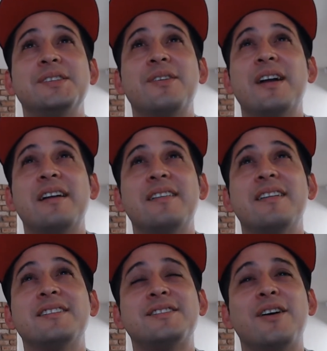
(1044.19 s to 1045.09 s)
You know,
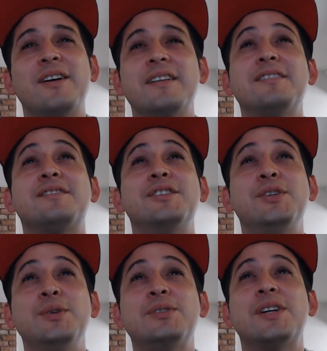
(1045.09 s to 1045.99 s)
there's a
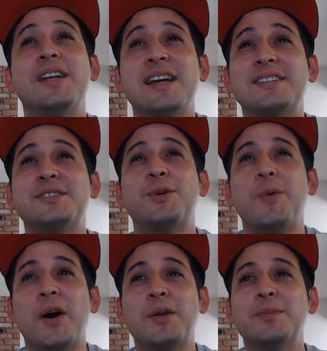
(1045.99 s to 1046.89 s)
huge connection to
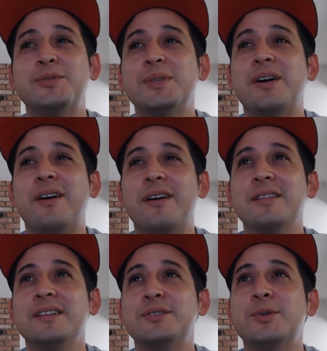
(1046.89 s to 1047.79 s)
Wano between all
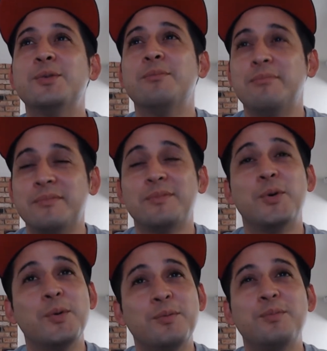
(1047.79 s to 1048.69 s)
these cool
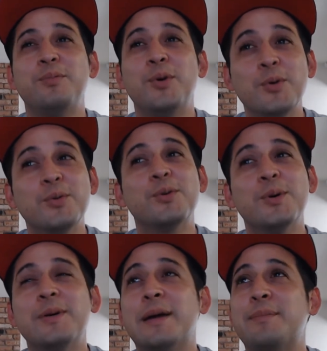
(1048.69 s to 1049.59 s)

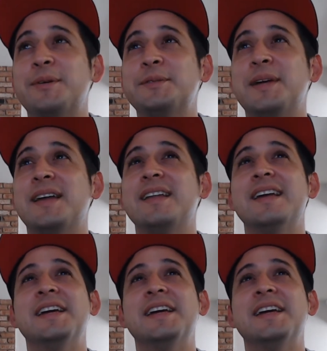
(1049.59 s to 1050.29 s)
emperors, man.